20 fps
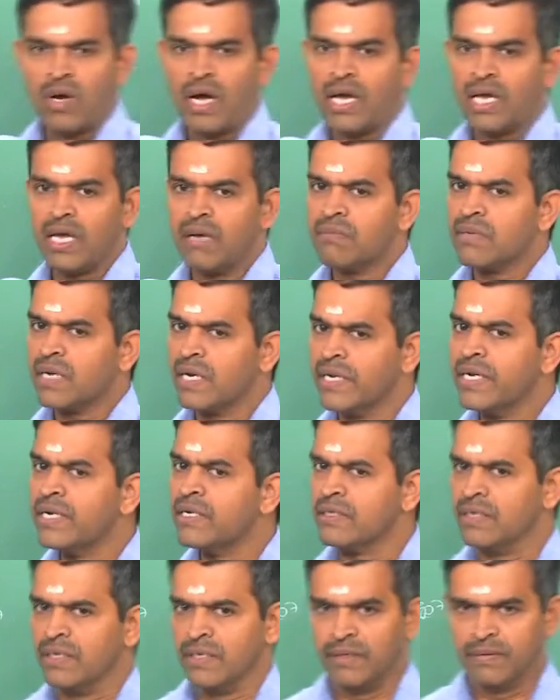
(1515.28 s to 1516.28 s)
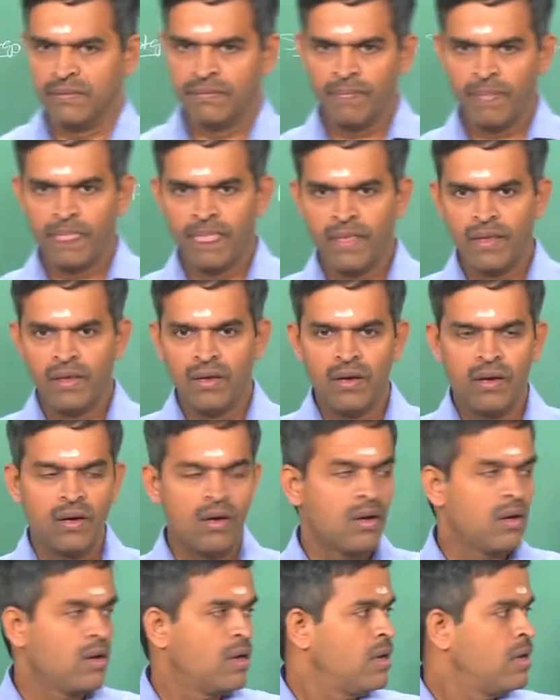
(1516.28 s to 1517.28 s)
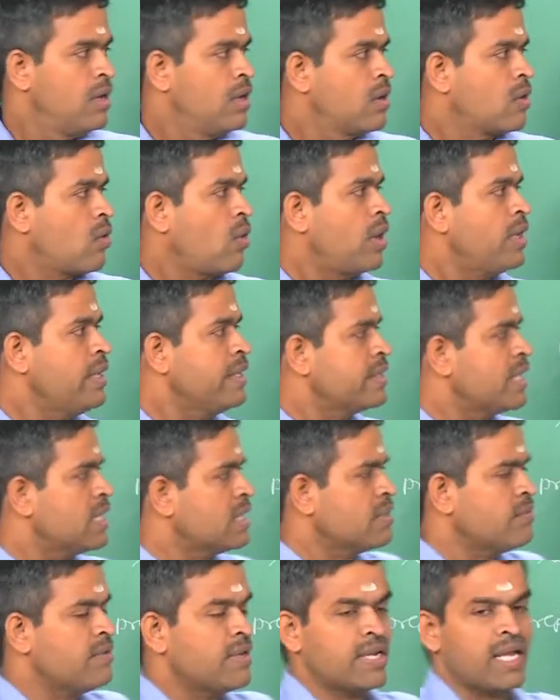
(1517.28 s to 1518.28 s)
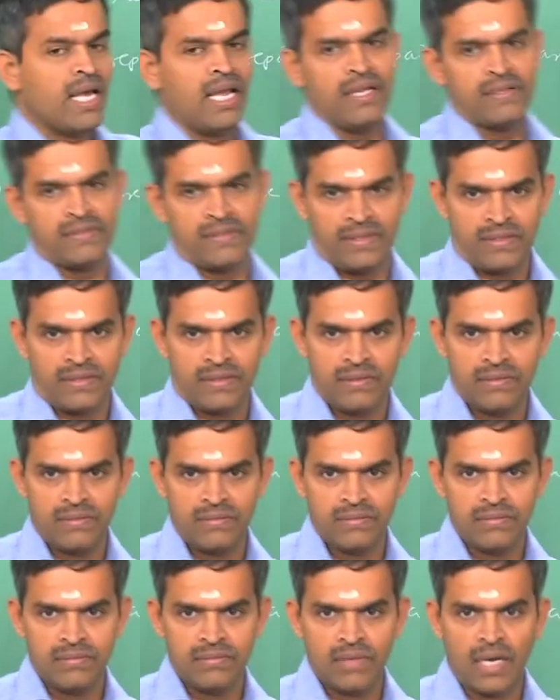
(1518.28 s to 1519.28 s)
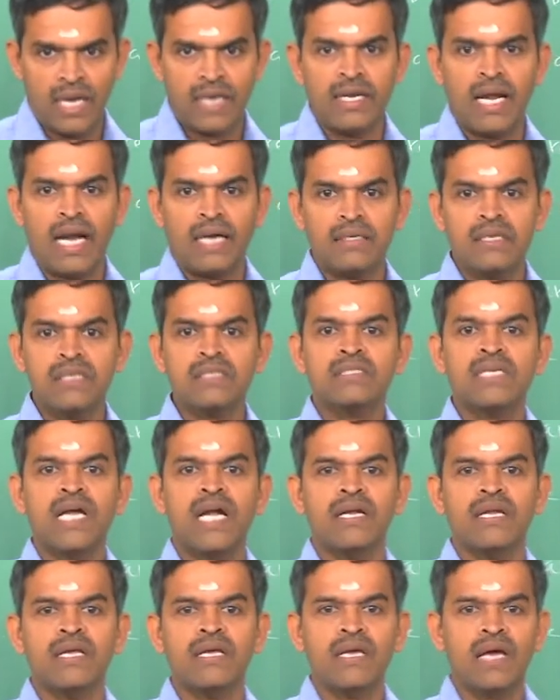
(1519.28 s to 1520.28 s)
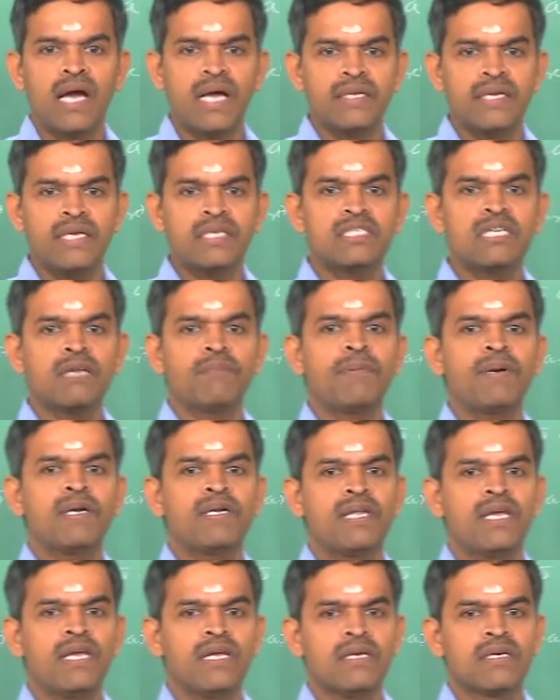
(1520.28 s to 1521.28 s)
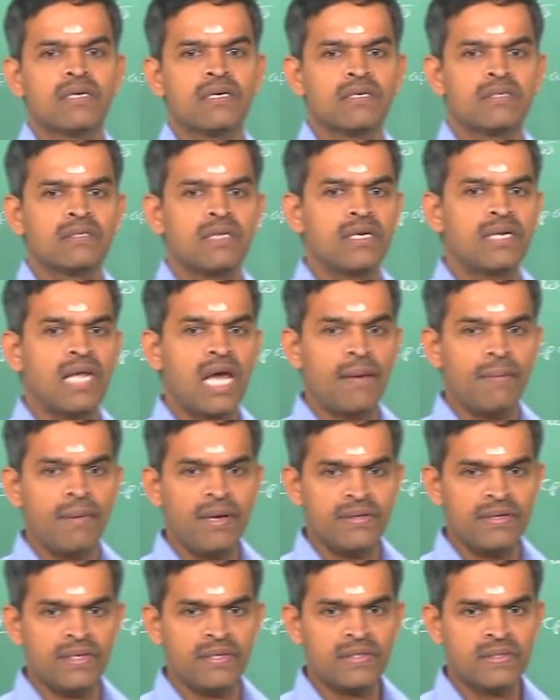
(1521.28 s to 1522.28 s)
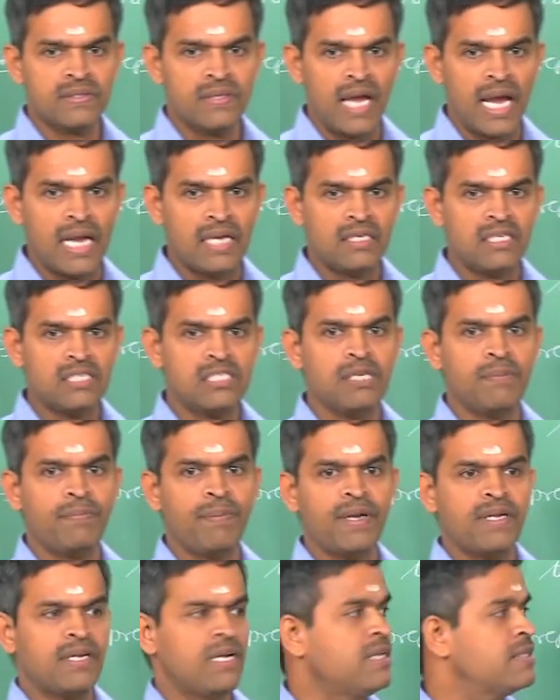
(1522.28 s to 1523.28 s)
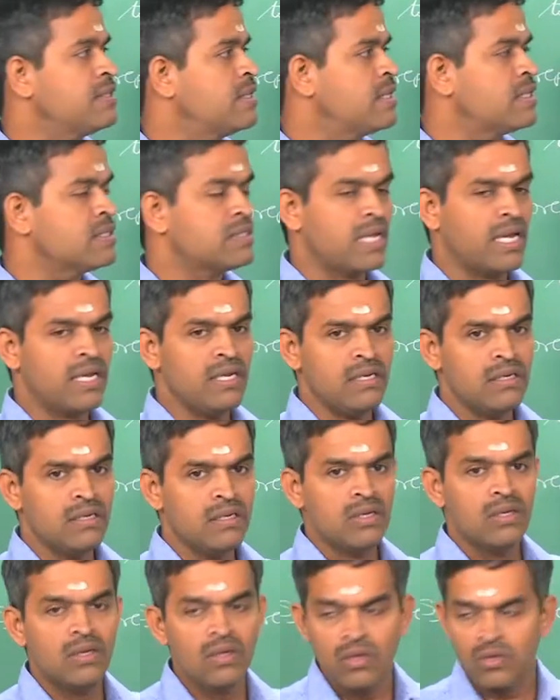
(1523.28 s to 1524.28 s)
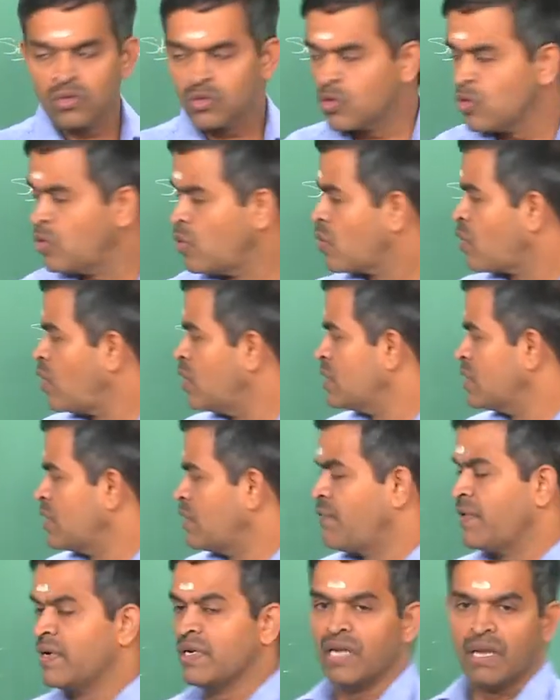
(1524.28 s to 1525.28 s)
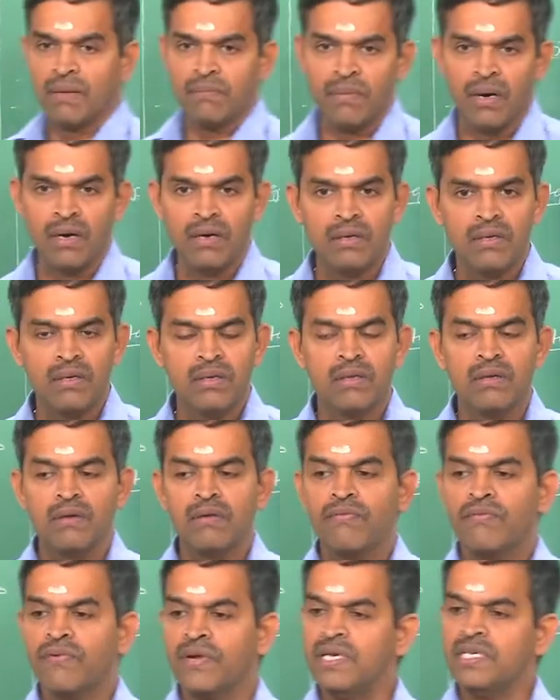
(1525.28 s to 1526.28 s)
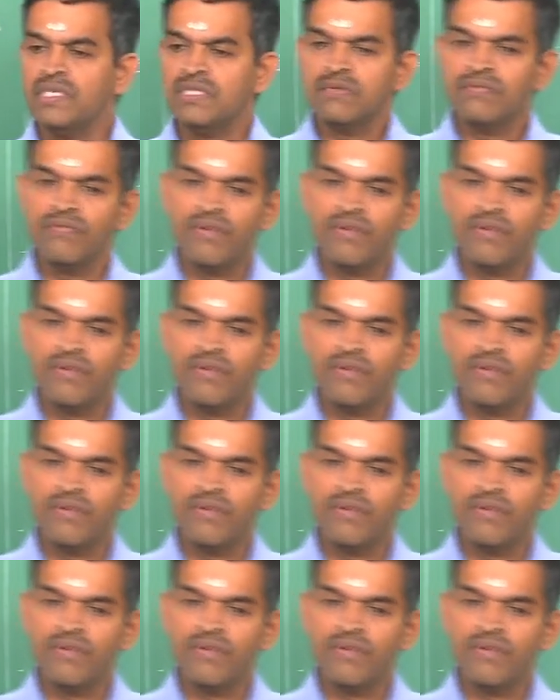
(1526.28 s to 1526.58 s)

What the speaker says: I am connecting qualitative analysis and understanding and interpreting the damages anticipated in the design through a quantified number. Friends,